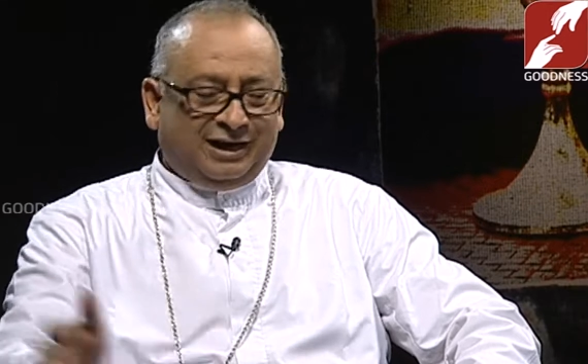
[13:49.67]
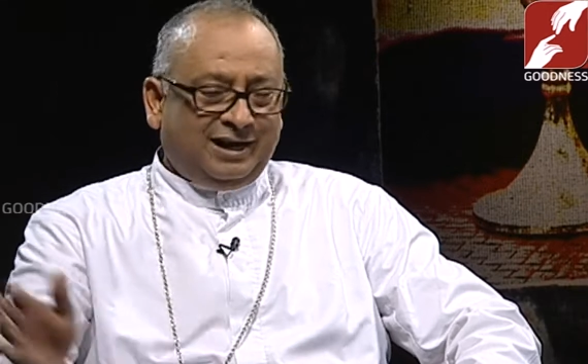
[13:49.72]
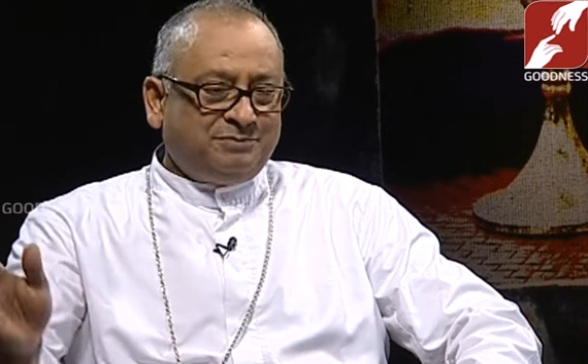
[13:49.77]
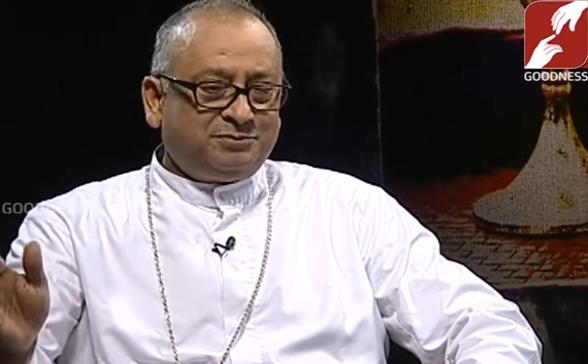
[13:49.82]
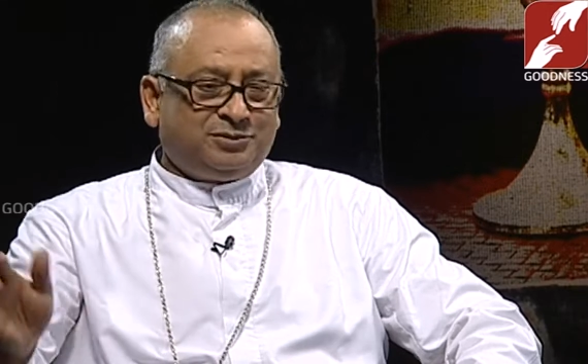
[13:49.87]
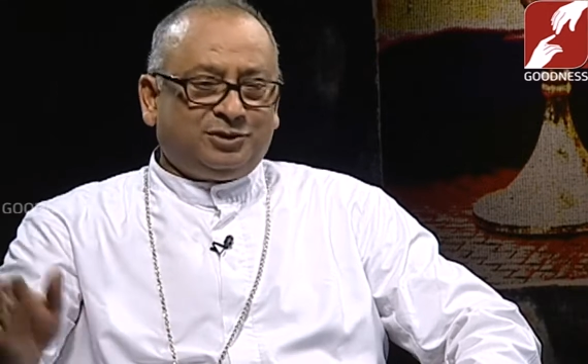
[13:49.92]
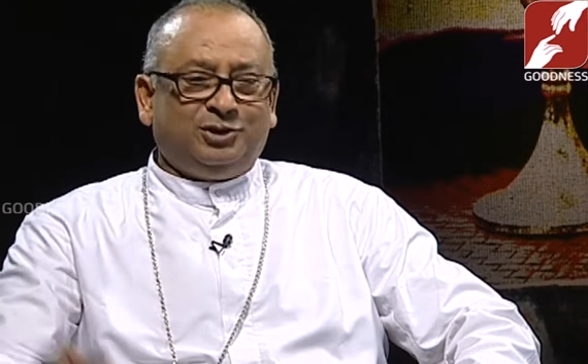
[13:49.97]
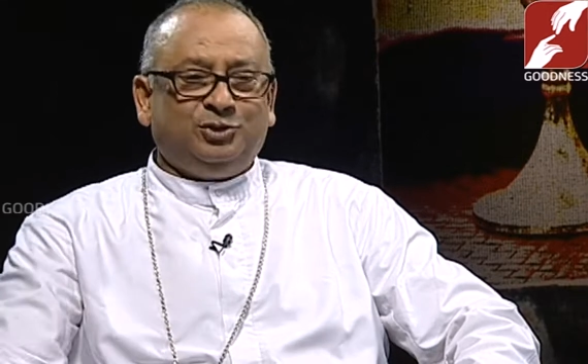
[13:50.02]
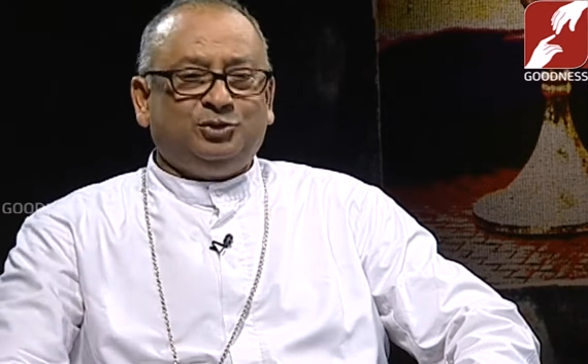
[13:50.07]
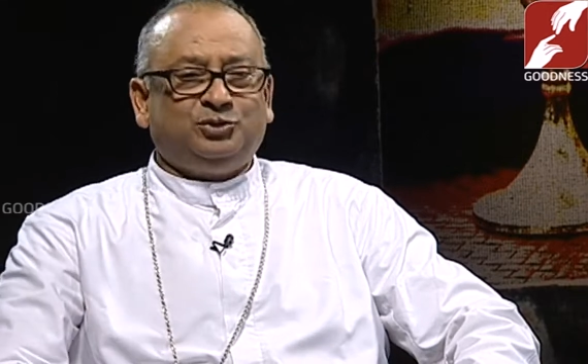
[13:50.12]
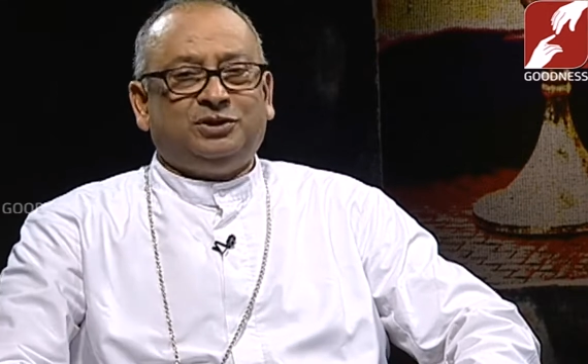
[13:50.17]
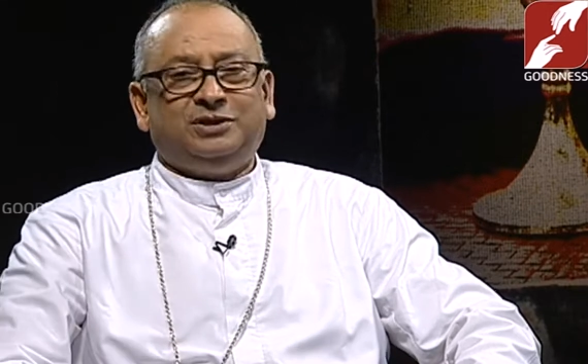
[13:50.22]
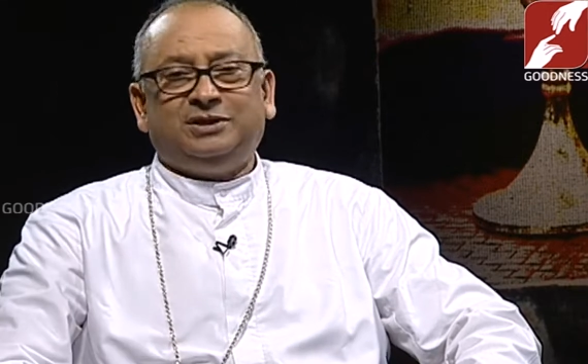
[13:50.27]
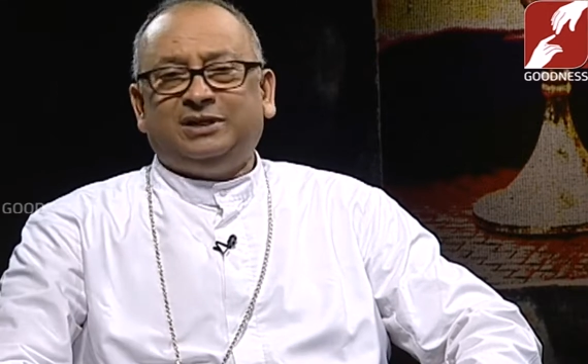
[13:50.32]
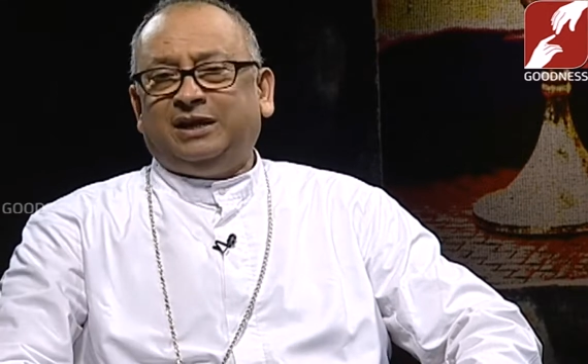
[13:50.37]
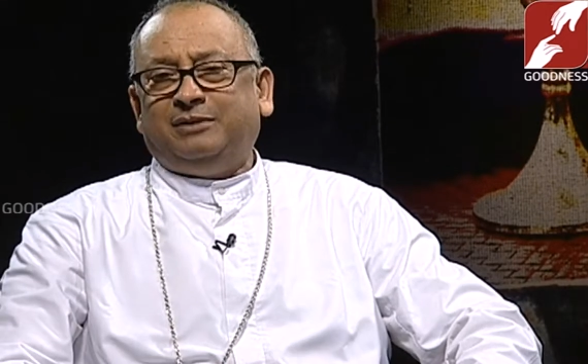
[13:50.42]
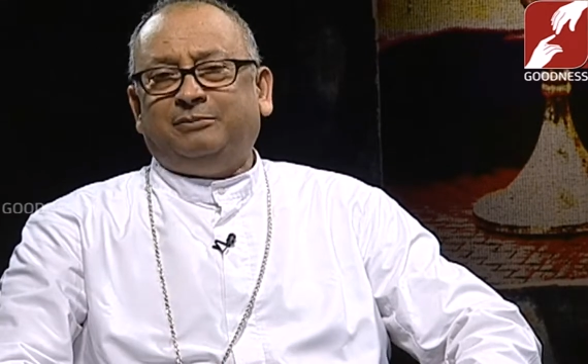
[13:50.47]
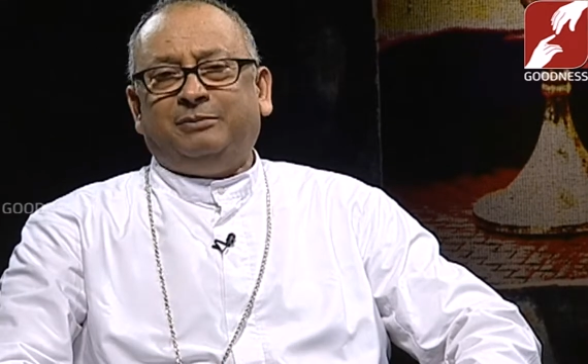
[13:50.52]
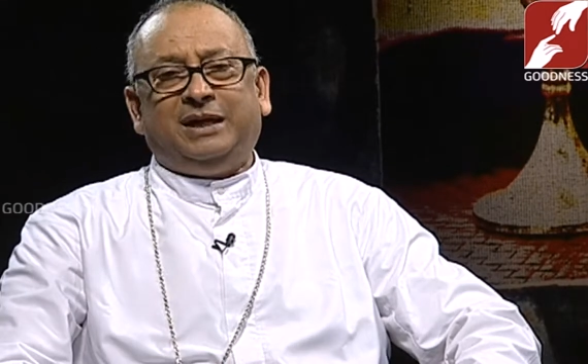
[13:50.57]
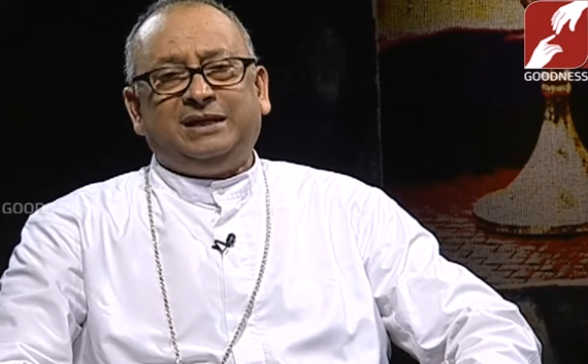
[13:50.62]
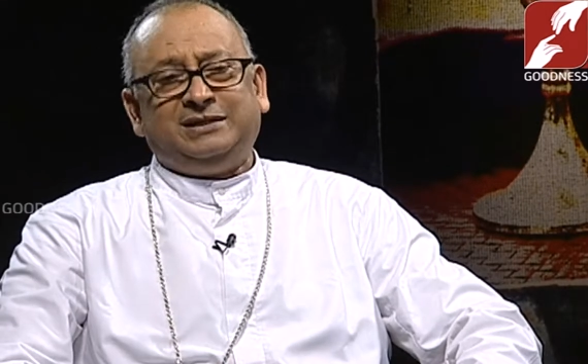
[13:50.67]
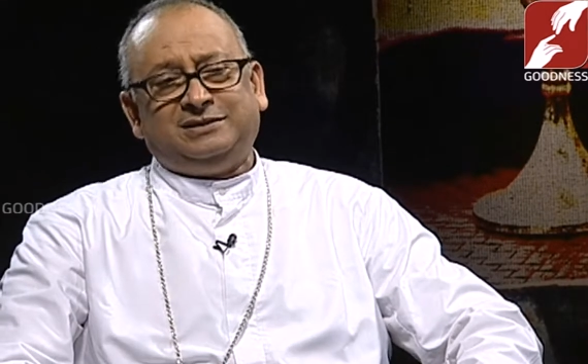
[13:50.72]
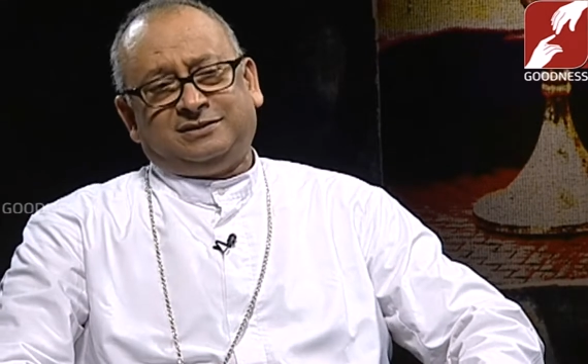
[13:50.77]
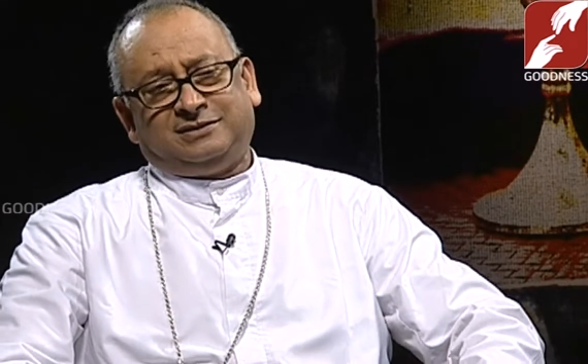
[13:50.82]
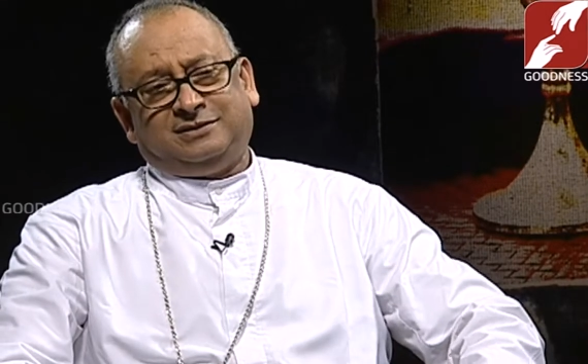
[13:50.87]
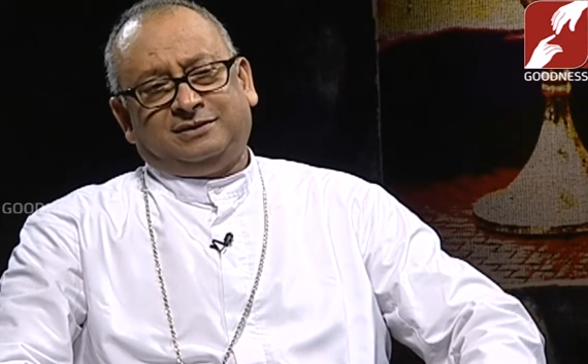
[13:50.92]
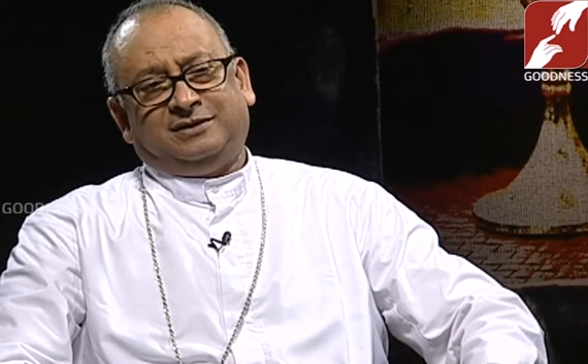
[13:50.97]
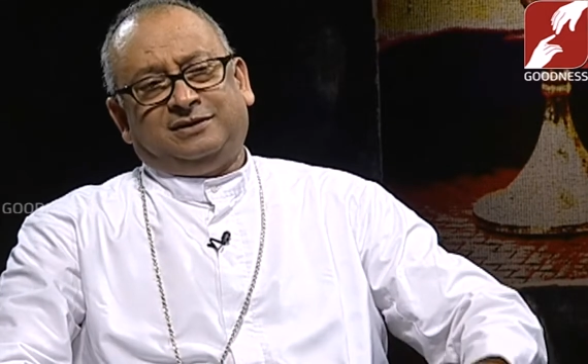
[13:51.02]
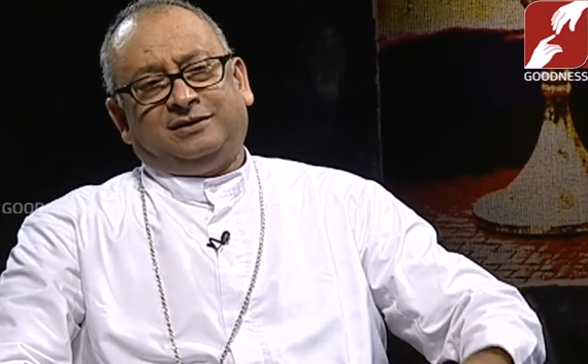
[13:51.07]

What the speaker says: absolution and mass.